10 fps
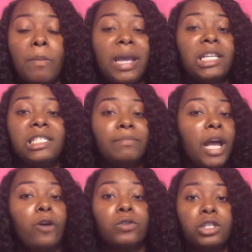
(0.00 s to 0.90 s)
It made it
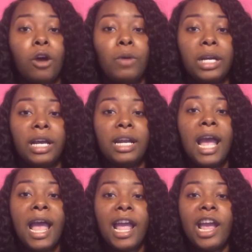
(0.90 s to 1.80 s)
smell so good.
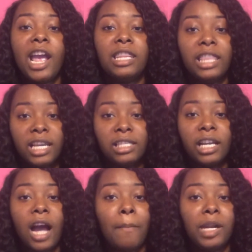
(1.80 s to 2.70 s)
And this
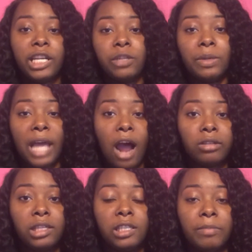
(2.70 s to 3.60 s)
in combination with the
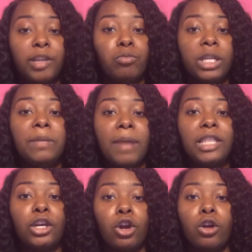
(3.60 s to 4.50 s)
aloe sesame really
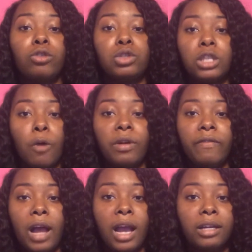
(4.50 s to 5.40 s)
made the curls so
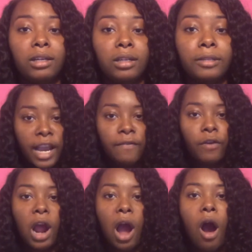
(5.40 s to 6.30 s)
defined. And
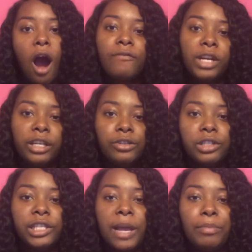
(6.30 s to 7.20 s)
for how often I use
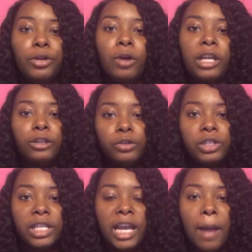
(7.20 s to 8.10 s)
the shampoo, I
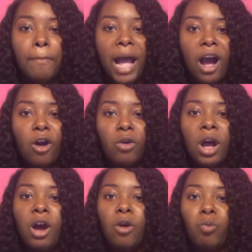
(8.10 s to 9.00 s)
used it about
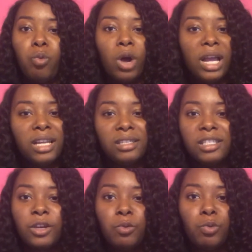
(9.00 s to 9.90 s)

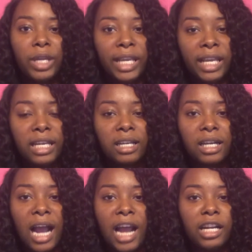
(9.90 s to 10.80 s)
once a week,
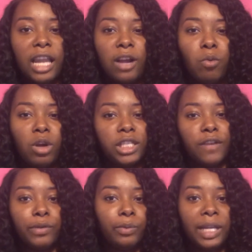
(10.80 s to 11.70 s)
kind of like once
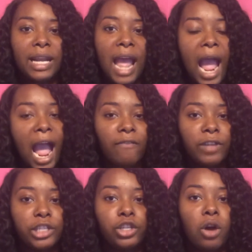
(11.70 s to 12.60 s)
every week and a
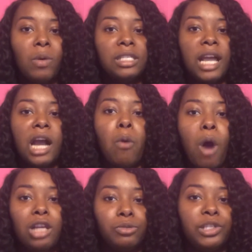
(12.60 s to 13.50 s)
half-ish. So it wasn't like I
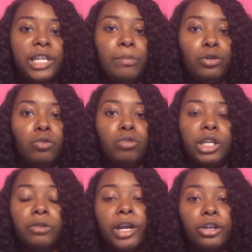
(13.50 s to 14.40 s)
washed with shampoo
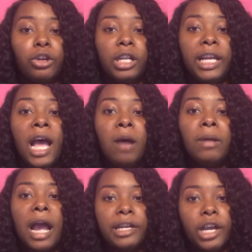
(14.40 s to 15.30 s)
really regularly,
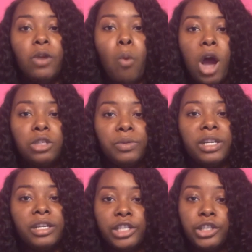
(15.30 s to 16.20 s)
but I did wash
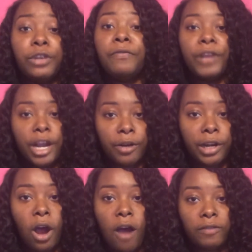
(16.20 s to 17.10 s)
with conditioner
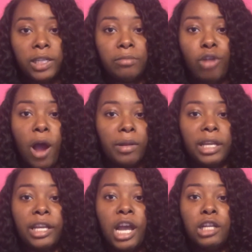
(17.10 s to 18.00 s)
very often,
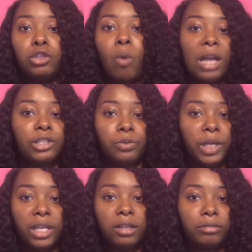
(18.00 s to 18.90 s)
probably twice a
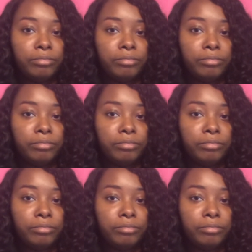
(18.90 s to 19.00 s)
week.